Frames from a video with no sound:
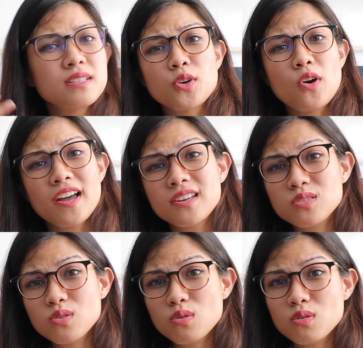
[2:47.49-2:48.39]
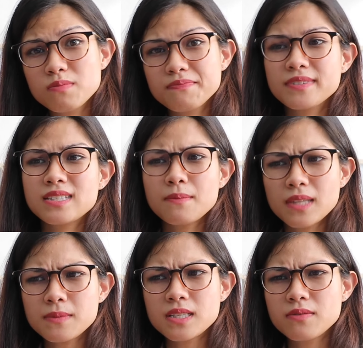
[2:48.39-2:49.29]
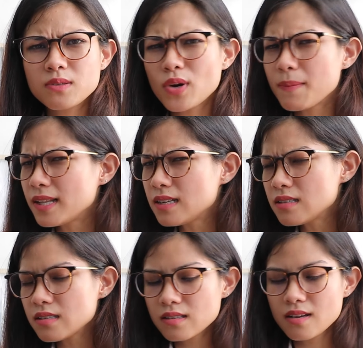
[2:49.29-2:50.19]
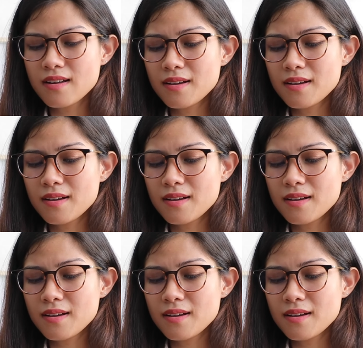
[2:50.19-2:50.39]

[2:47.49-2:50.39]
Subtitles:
for your ISO, sometimes even white balance.